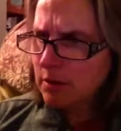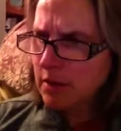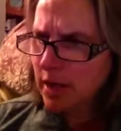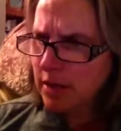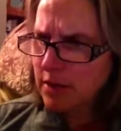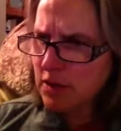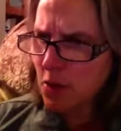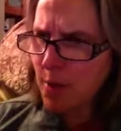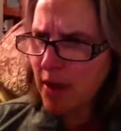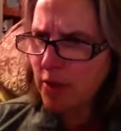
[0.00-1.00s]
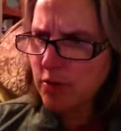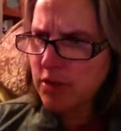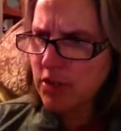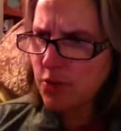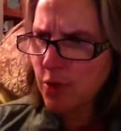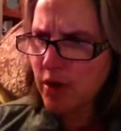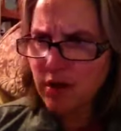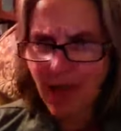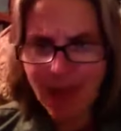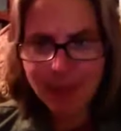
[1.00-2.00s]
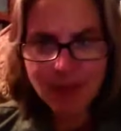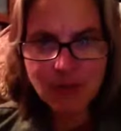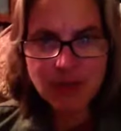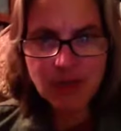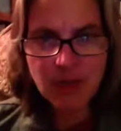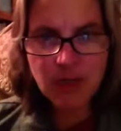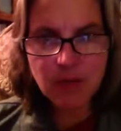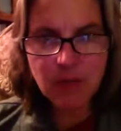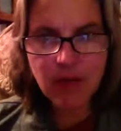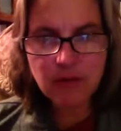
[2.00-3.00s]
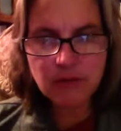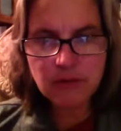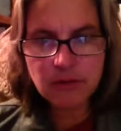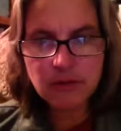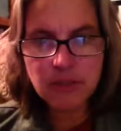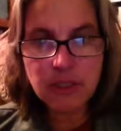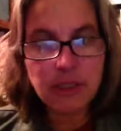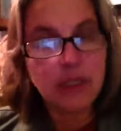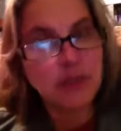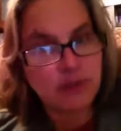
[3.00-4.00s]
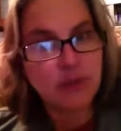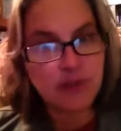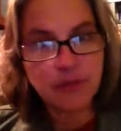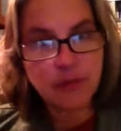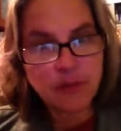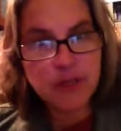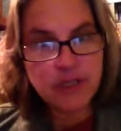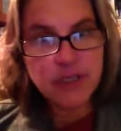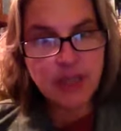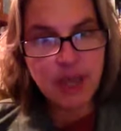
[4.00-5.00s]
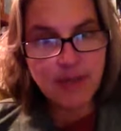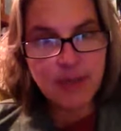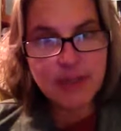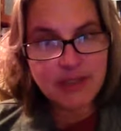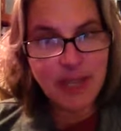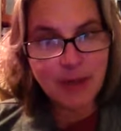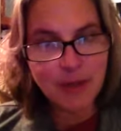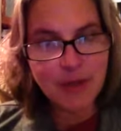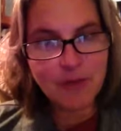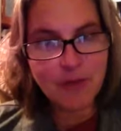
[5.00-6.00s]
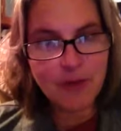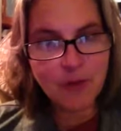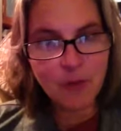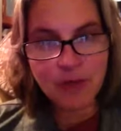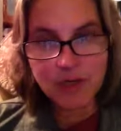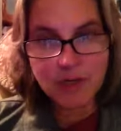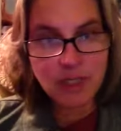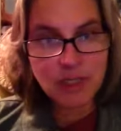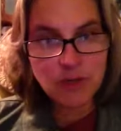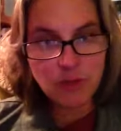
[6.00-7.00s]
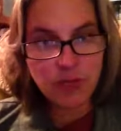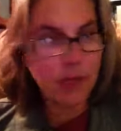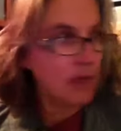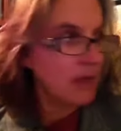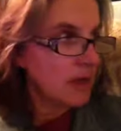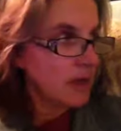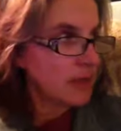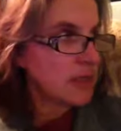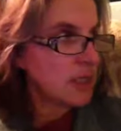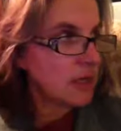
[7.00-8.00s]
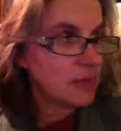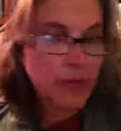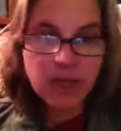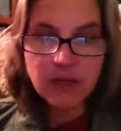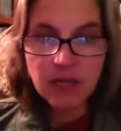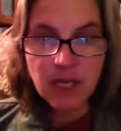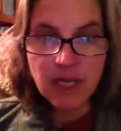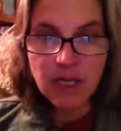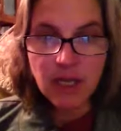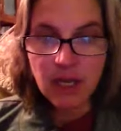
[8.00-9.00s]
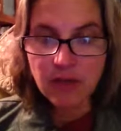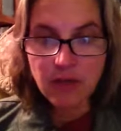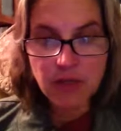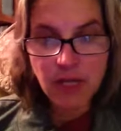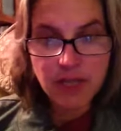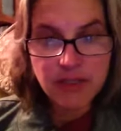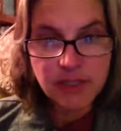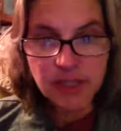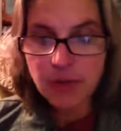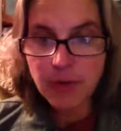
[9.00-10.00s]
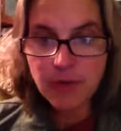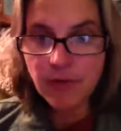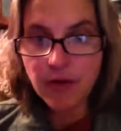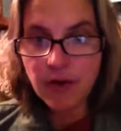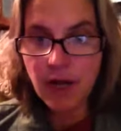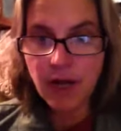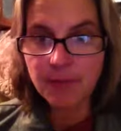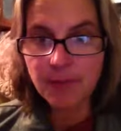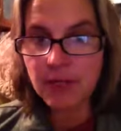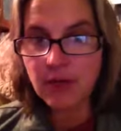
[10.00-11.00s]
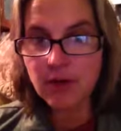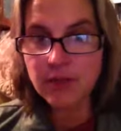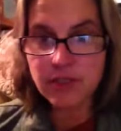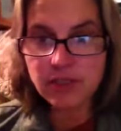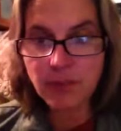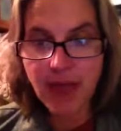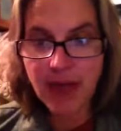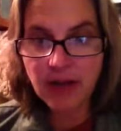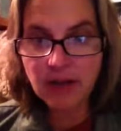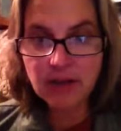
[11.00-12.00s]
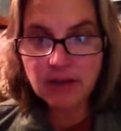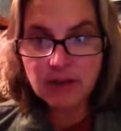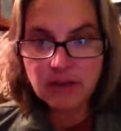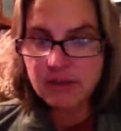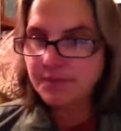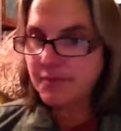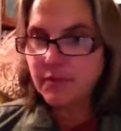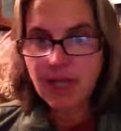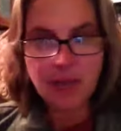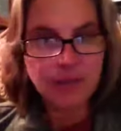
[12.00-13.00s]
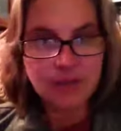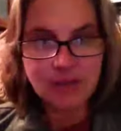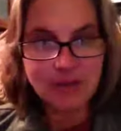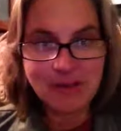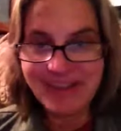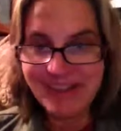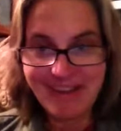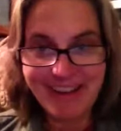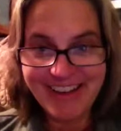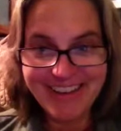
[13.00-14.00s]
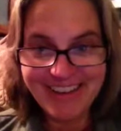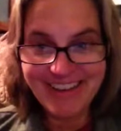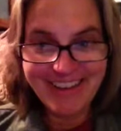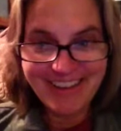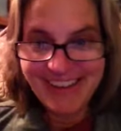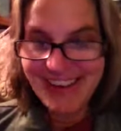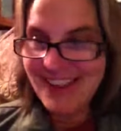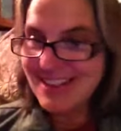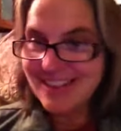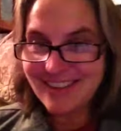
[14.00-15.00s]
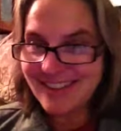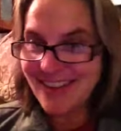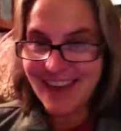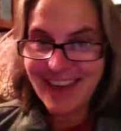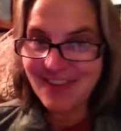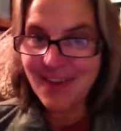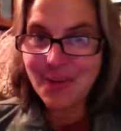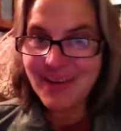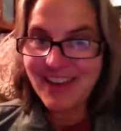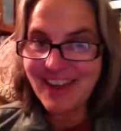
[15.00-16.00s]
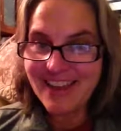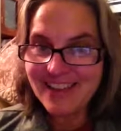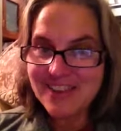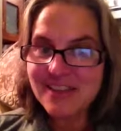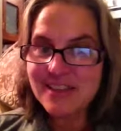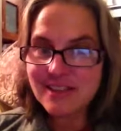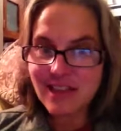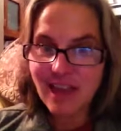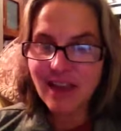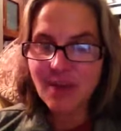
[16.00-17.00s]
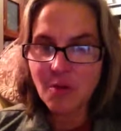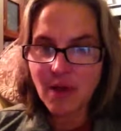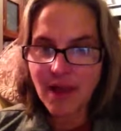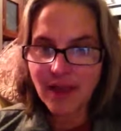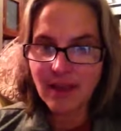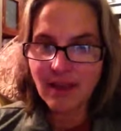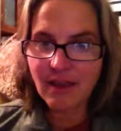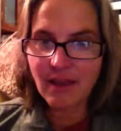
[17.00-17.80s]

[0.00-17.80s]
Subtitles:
Okay, let's go back. Who's this royal captain we're talking about? Well, of course, it's Henry V. What is he doing? Is he in bed getting a good night's sleep before he goes into battle? Absolutely not. He's like everybody else, staying awake.